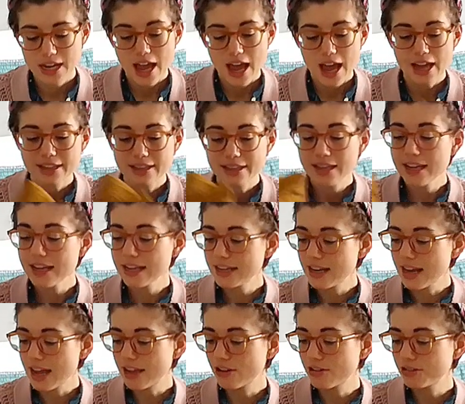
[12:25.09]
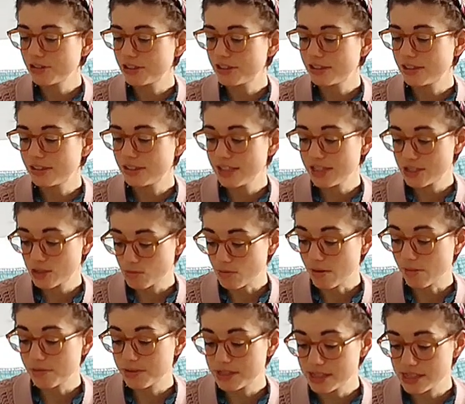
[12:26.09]
And then I got this one,
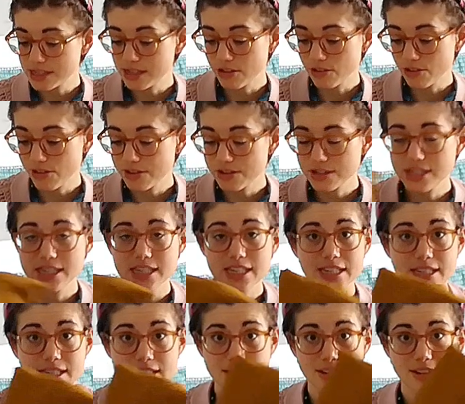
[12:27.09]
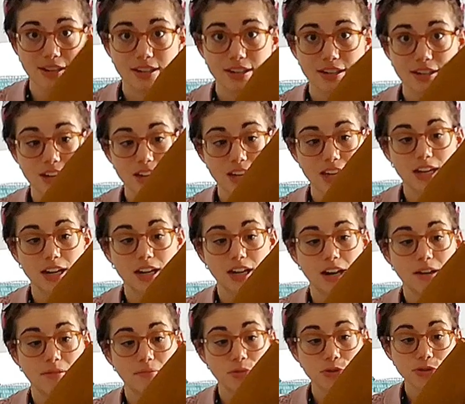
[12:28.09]
which is another seersucker
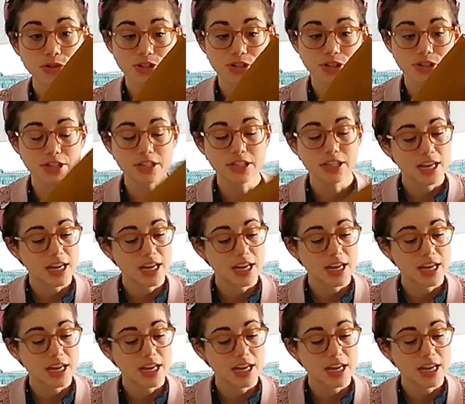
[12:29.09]
in mustard.